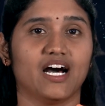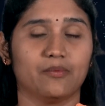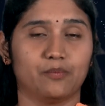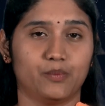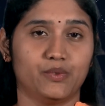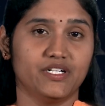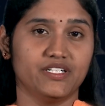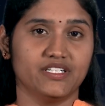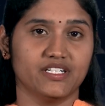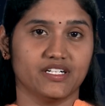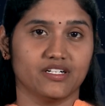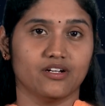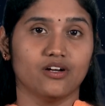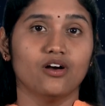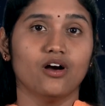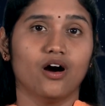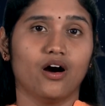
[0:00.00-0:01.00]
are printed
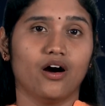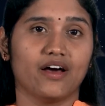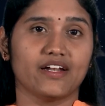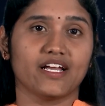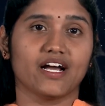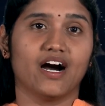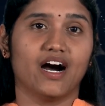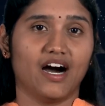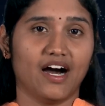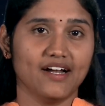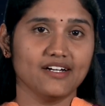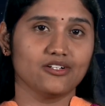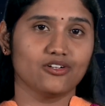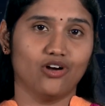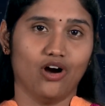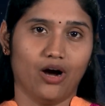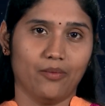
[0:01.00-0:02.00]
on a hard
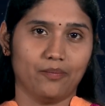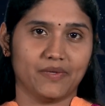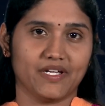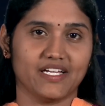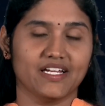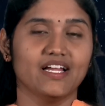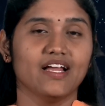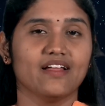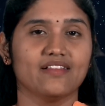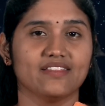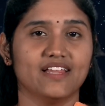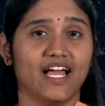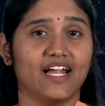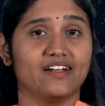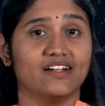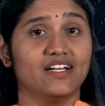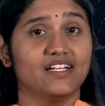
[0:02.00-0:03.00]
copy,
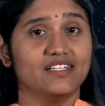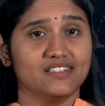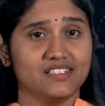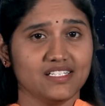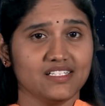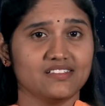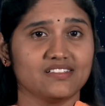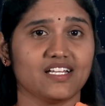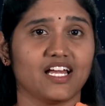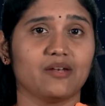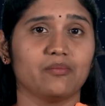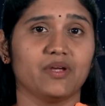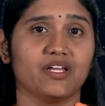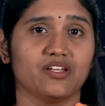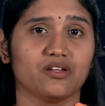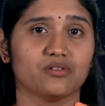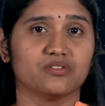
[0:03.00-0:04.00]
then these can be
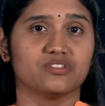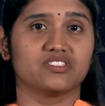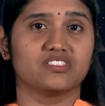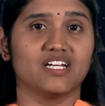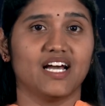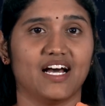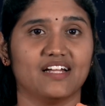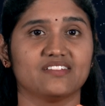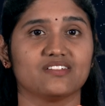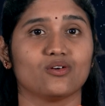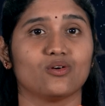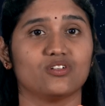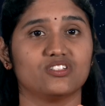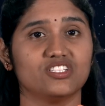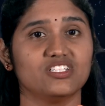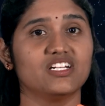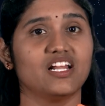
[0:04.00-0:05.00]
used as
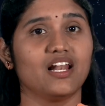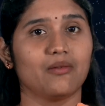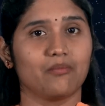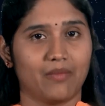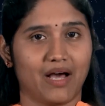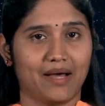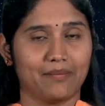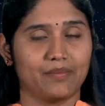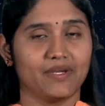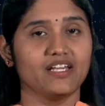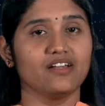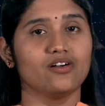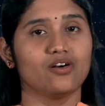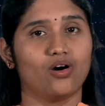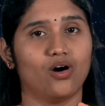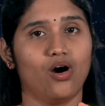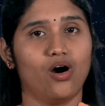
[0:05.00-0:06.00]
original mapping
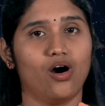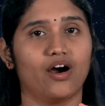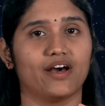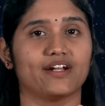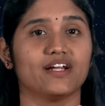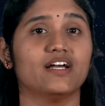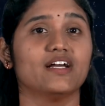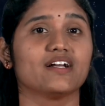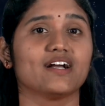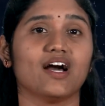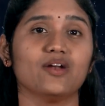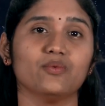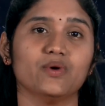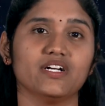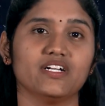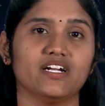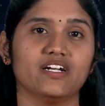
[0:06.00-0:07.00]
or
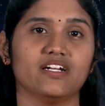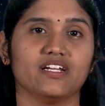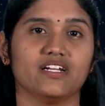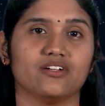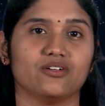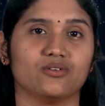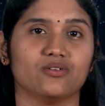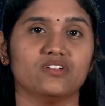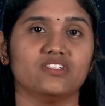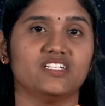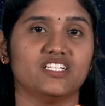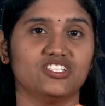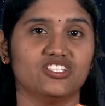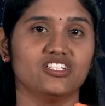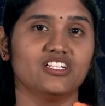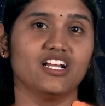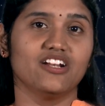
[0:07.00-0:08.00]
converted into
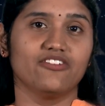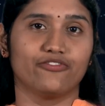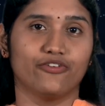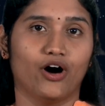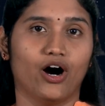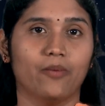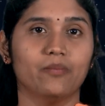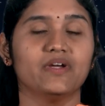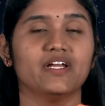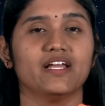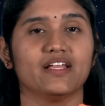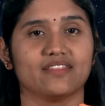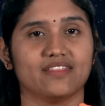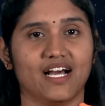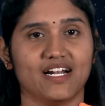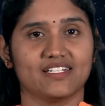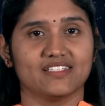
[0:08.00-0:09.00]
digital form,
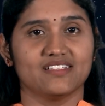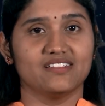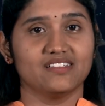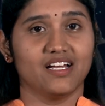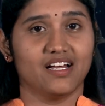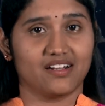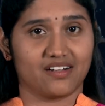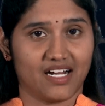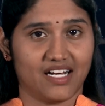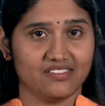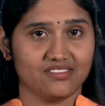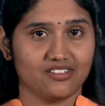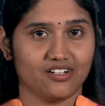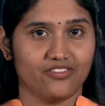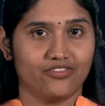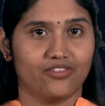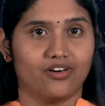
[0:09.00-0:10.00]
that is
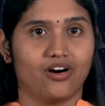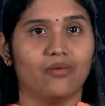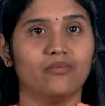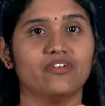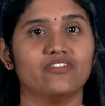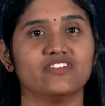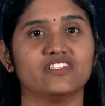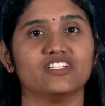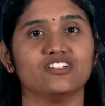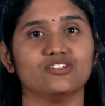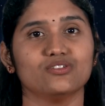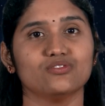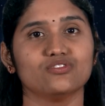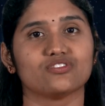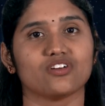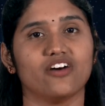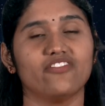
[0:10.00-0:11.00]
raster form, with the
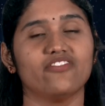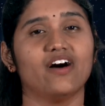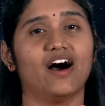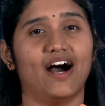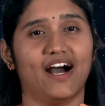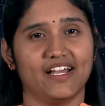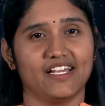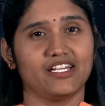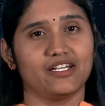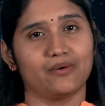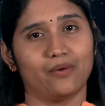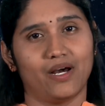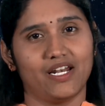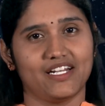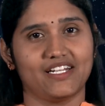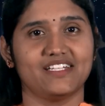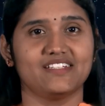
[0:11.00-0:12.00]
use of high
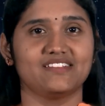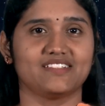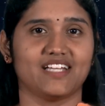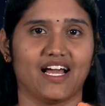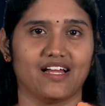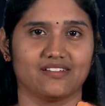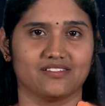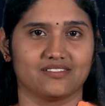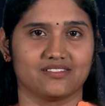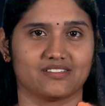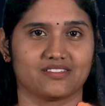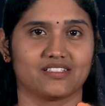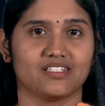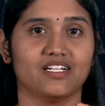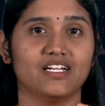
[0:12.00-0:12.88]
quality scanners.